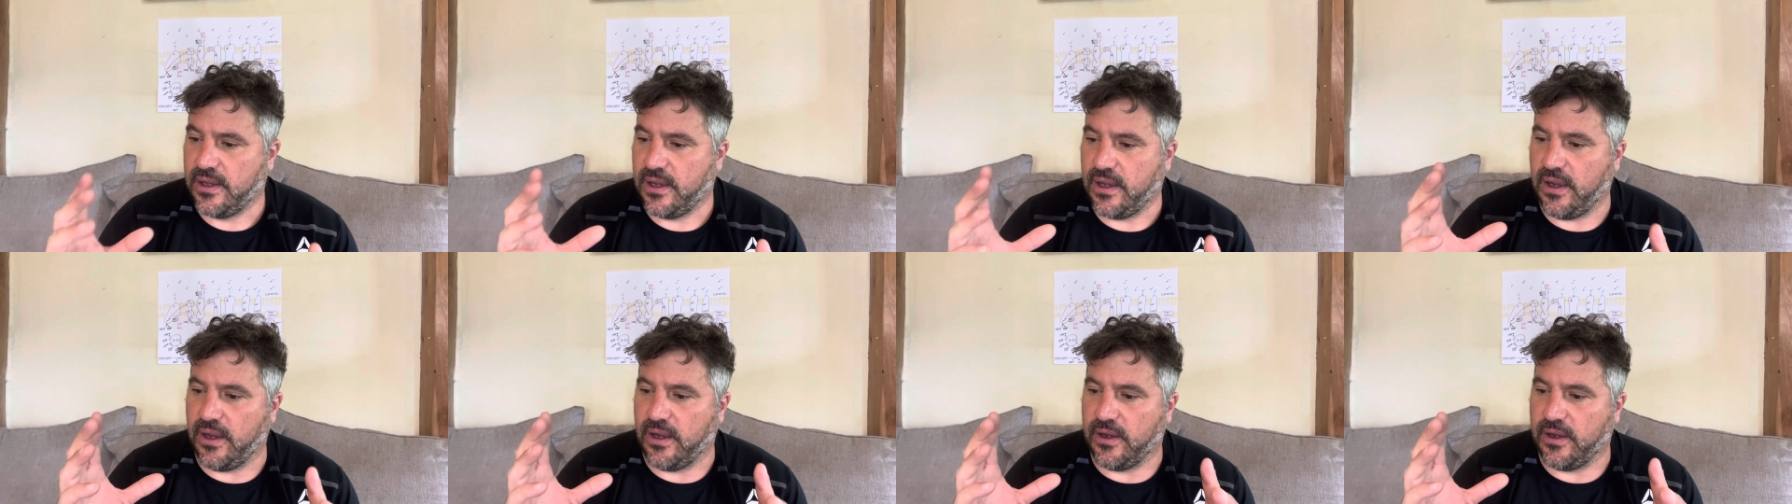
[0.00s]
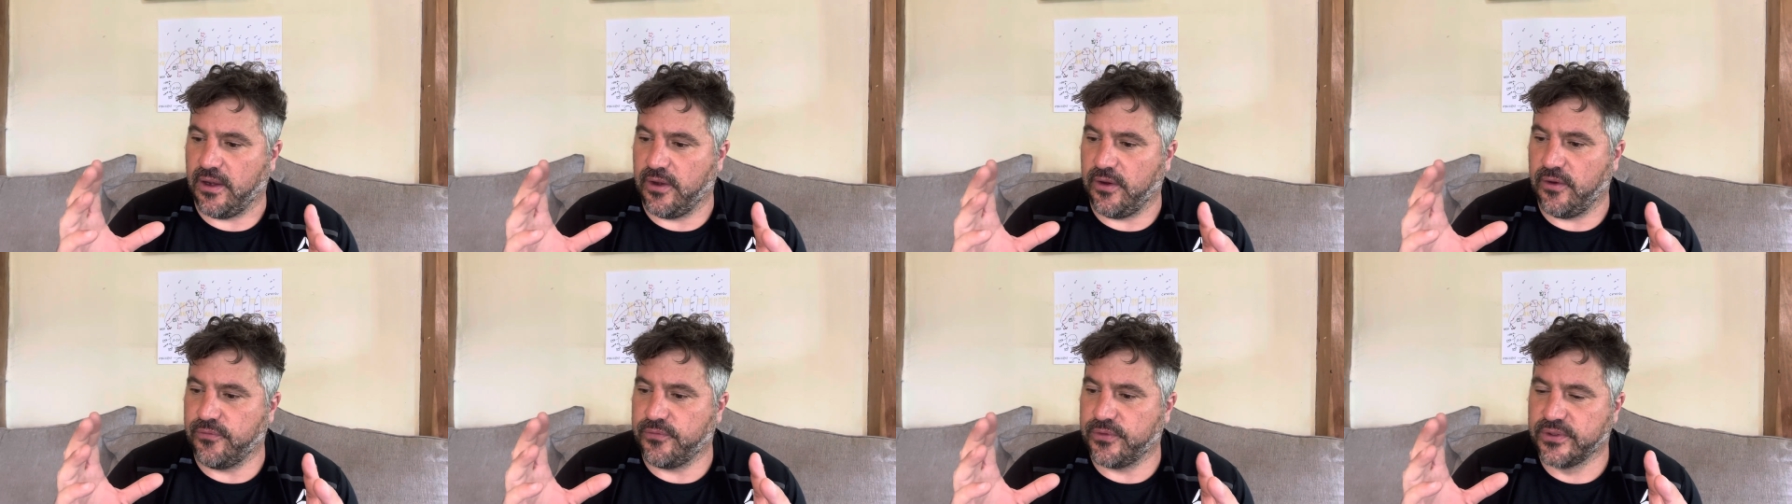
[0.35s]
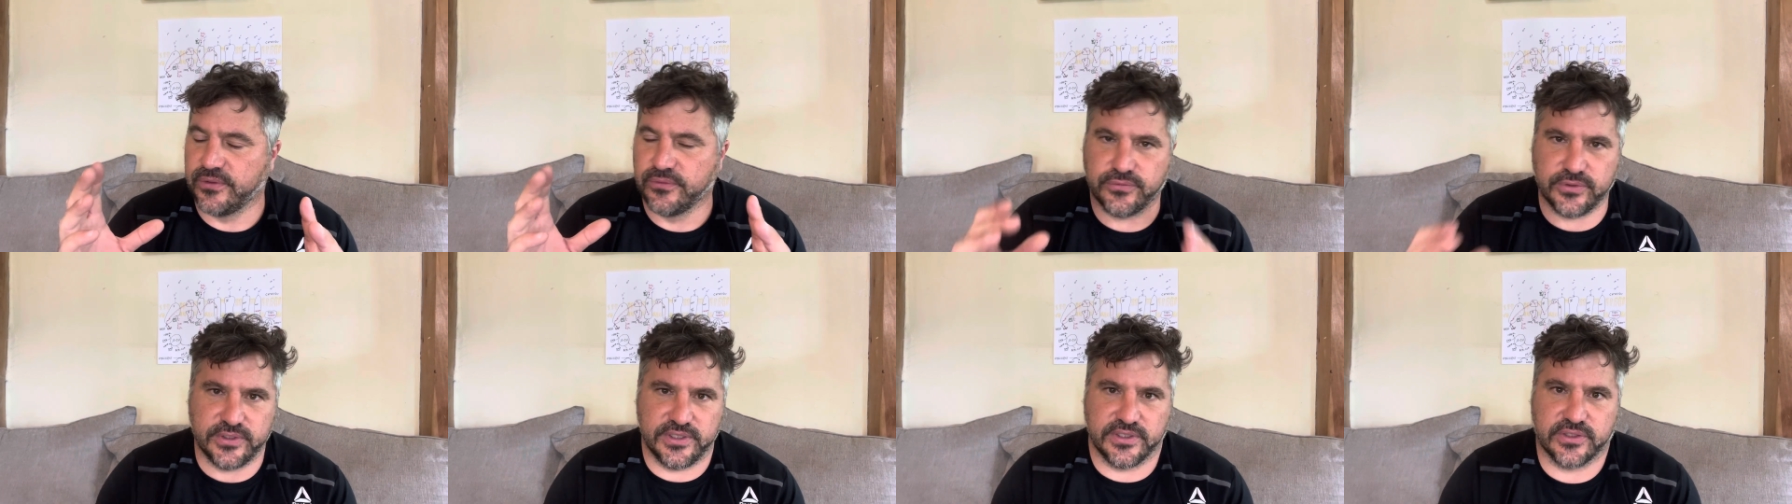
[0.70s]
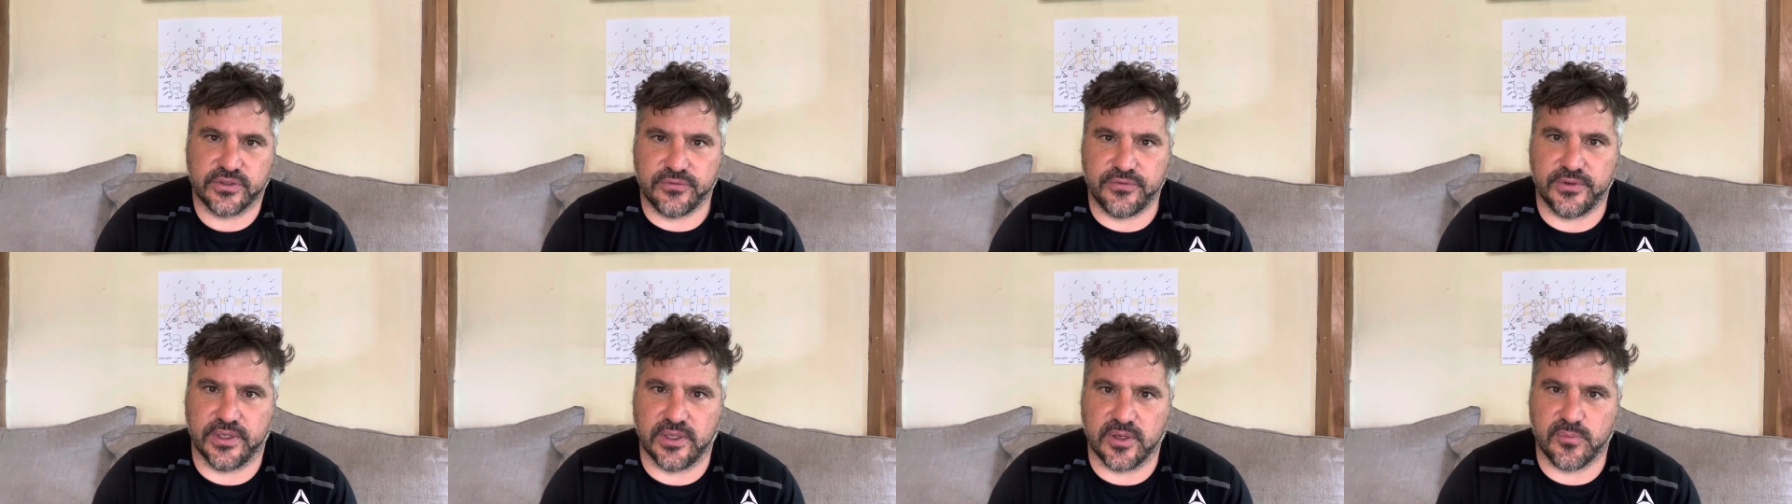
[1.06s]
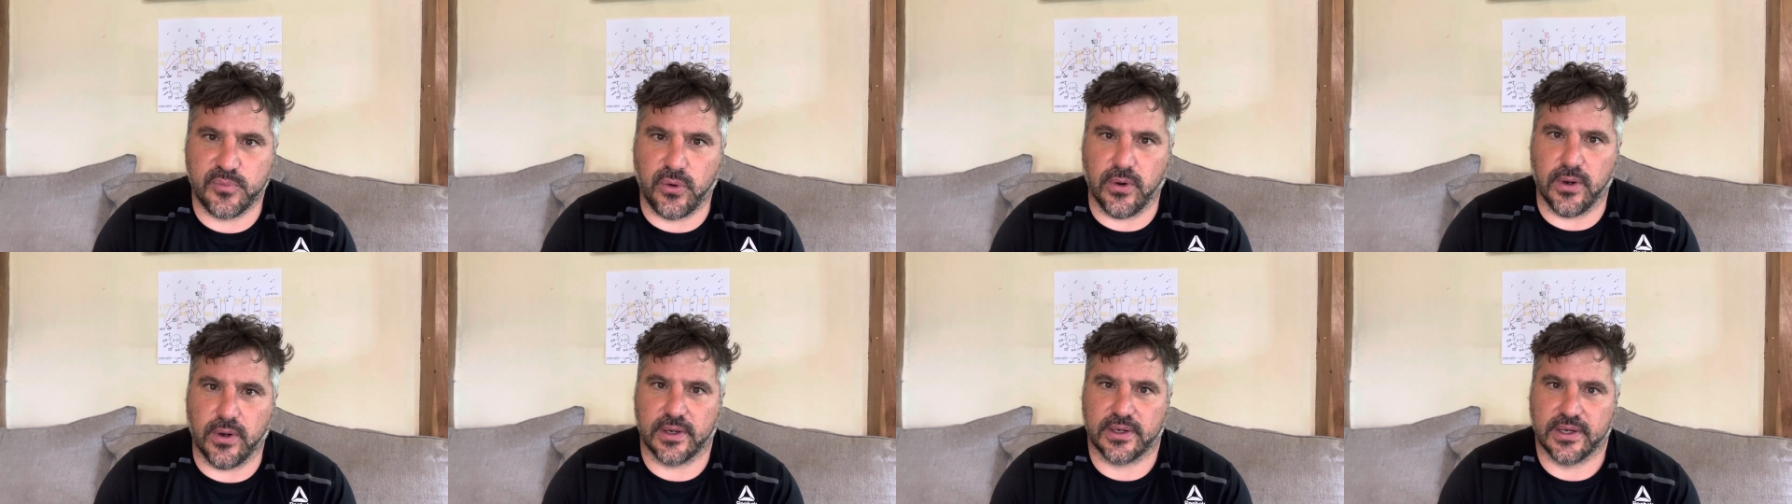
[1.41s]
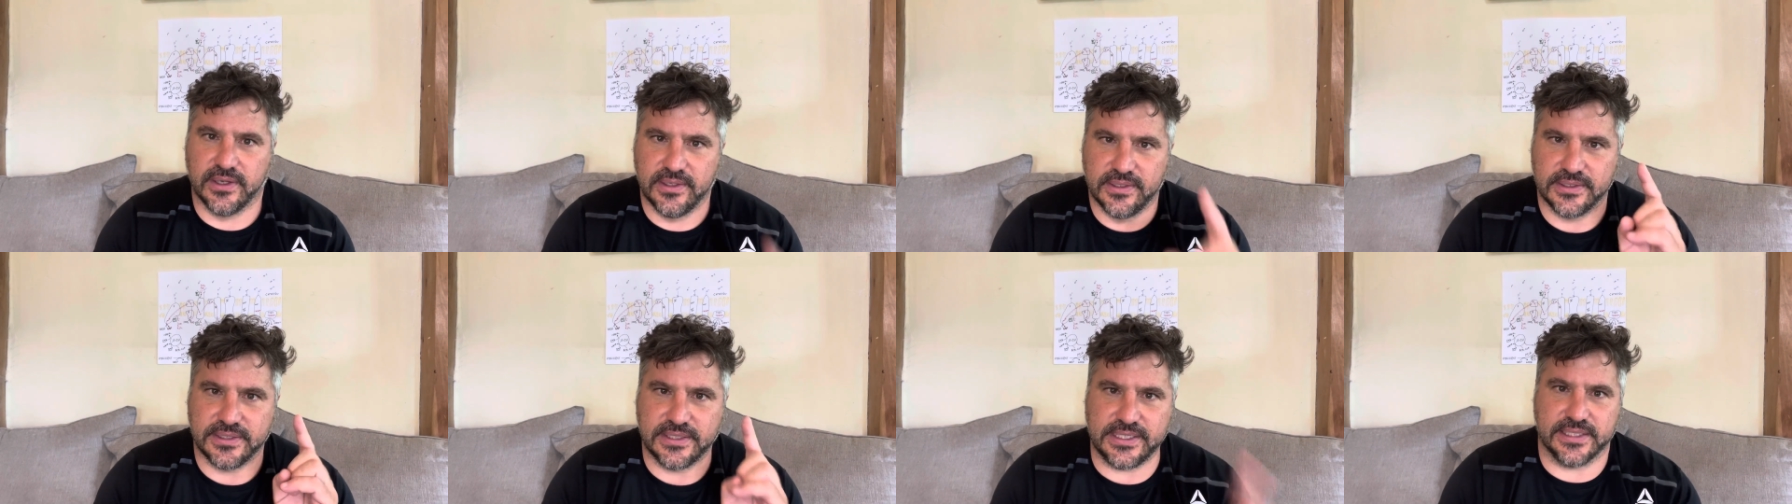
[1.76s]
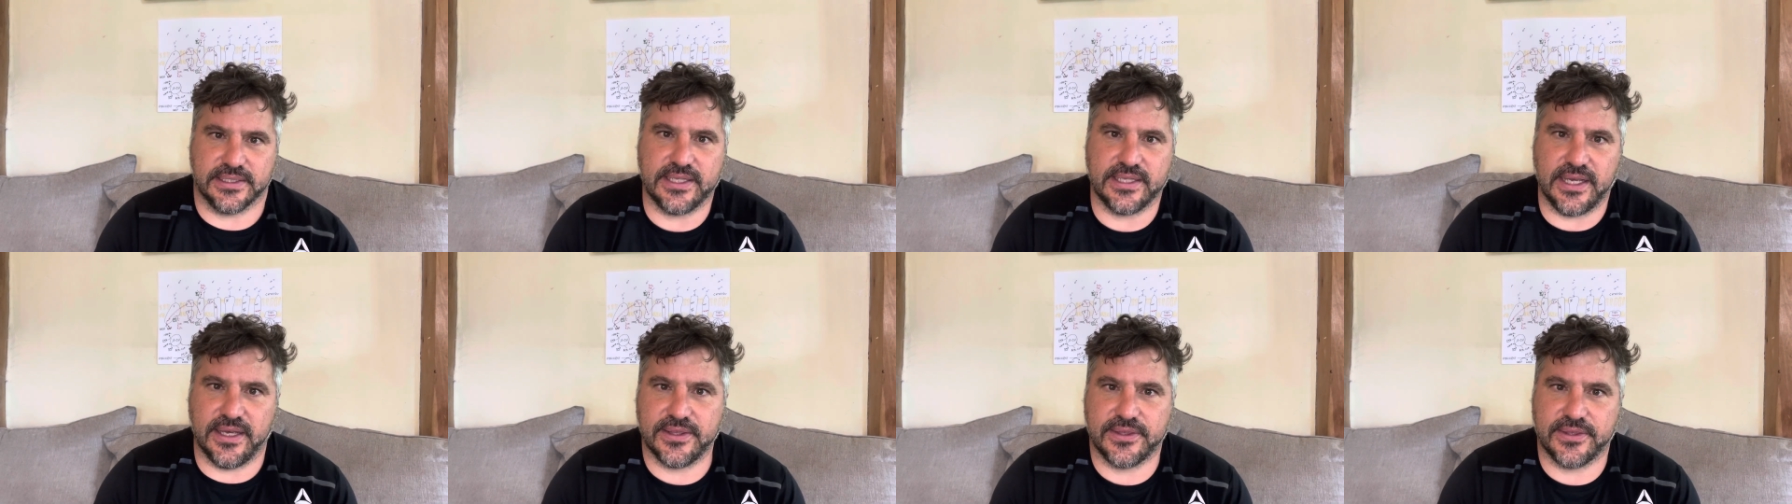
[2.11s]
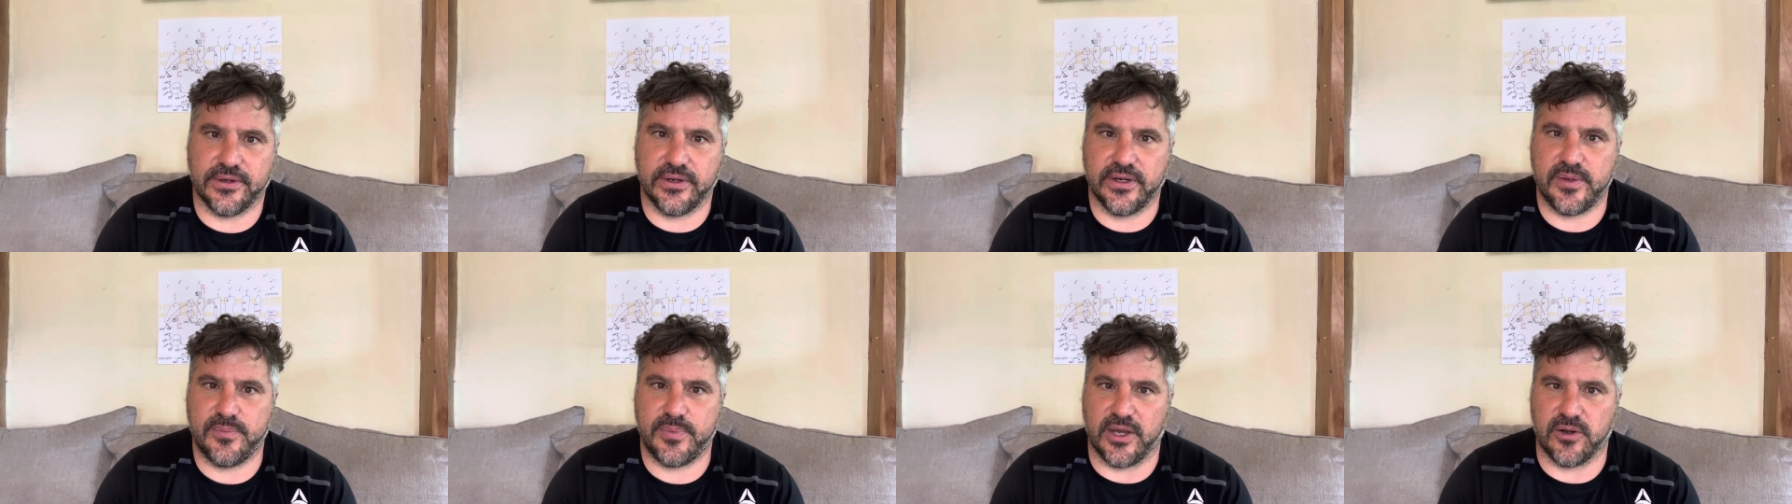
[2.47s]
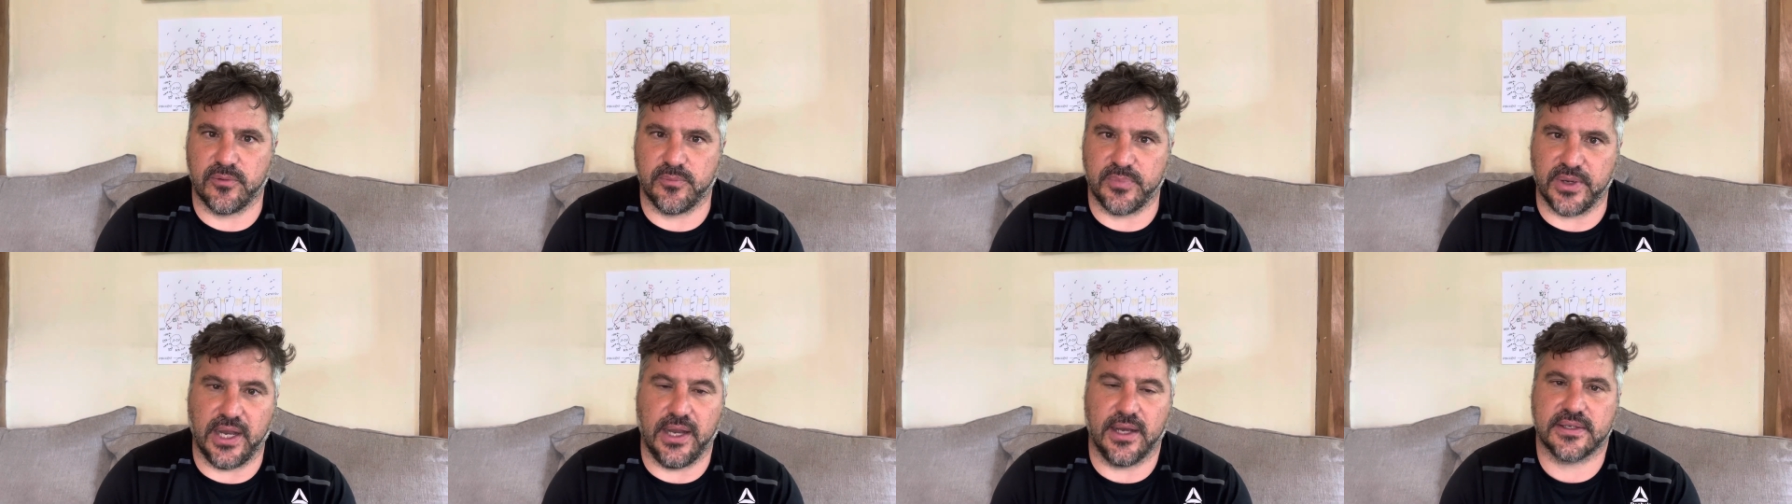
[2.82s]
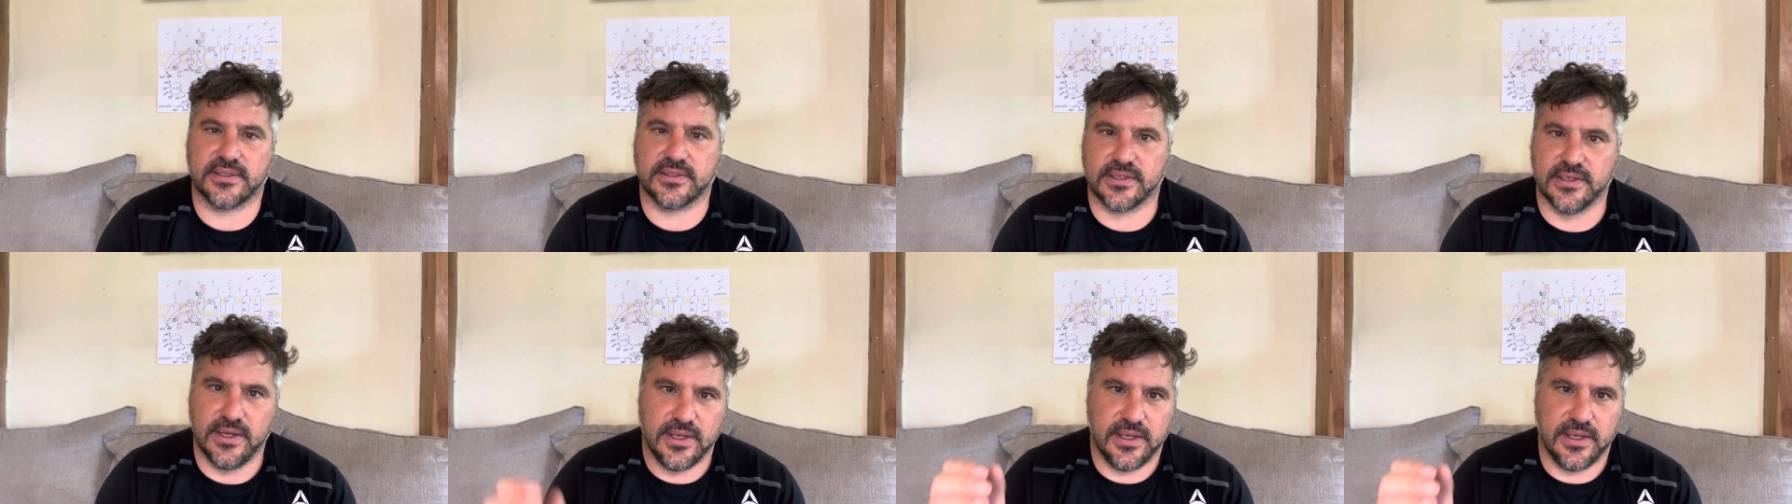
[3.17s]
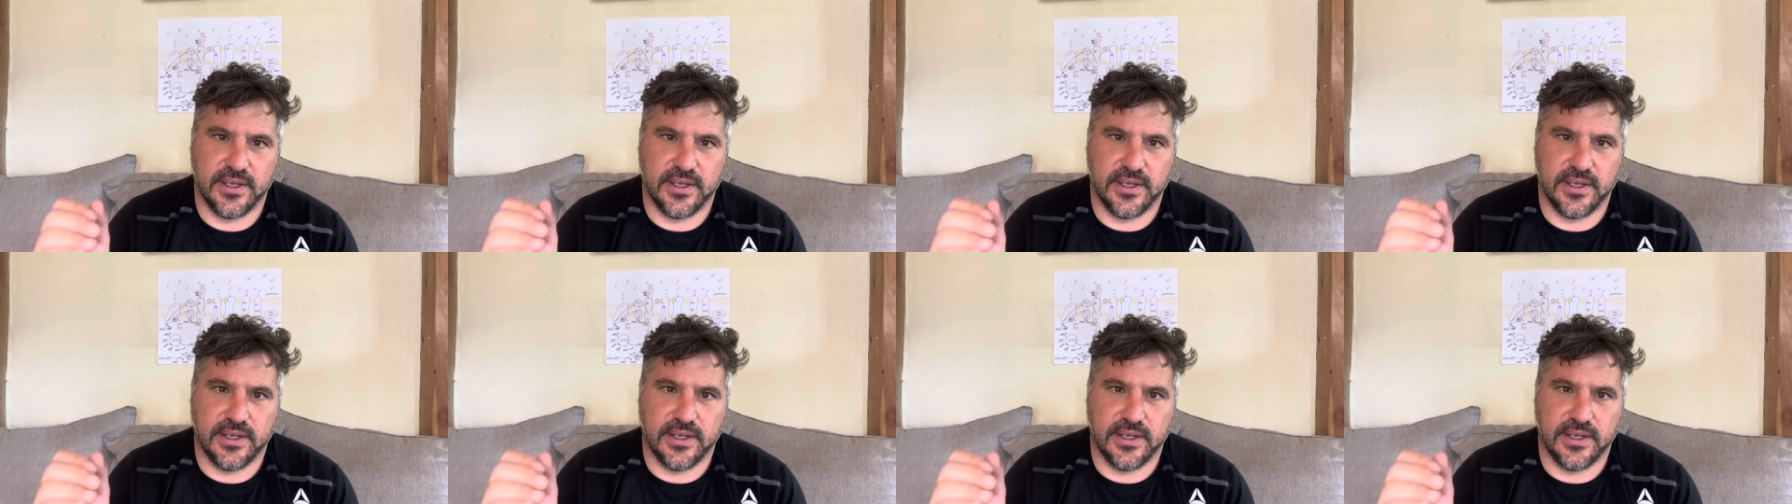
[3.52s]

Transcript: of freezer filler pork. Get that 30 pound box.